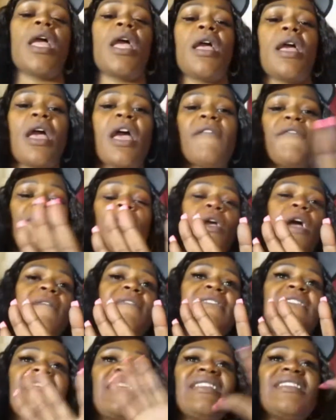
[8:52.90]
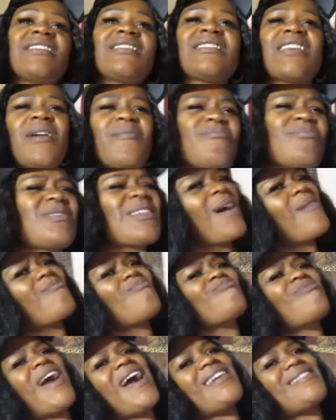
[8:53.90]
Have you ever seen a
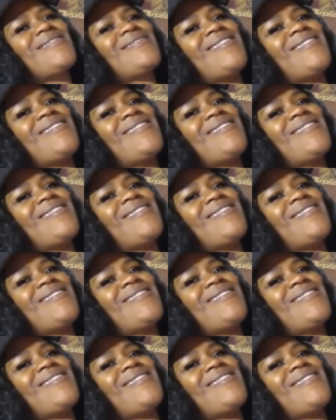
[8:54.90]
something boxer?